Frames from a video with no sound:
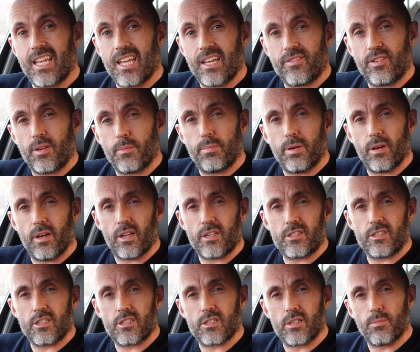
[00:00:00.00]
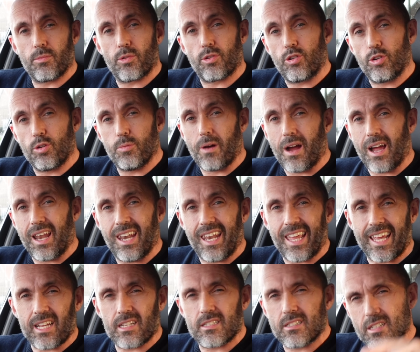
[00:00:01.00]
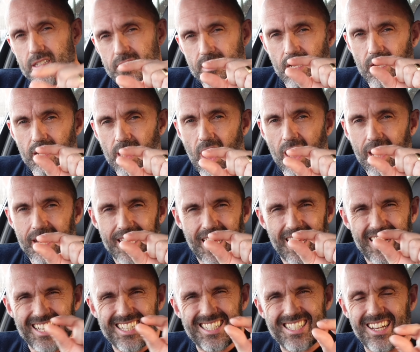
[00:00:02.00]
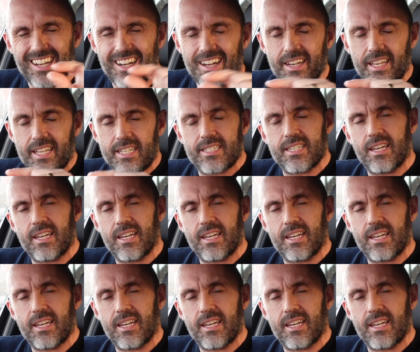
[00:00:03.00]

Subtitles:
if you purchase them through my links, because I get a tiny